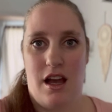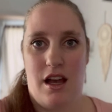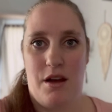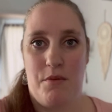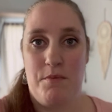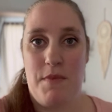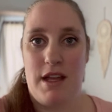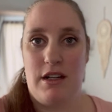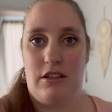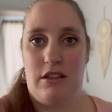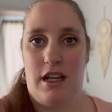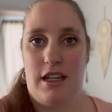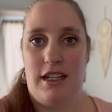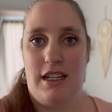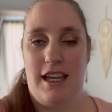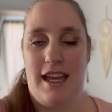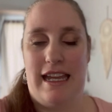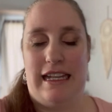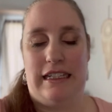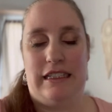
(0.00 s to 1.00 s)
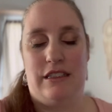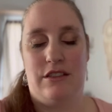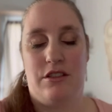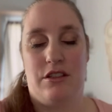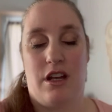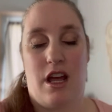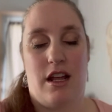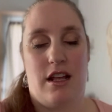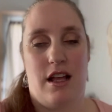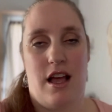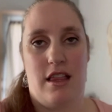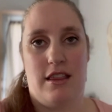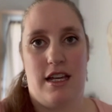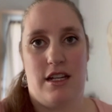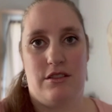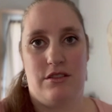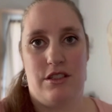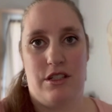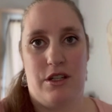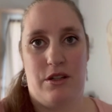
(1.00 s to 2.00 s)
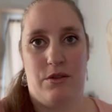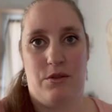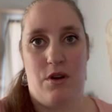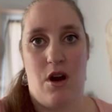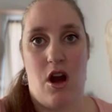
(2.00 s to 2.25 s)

metal on it, and you're not allowed to go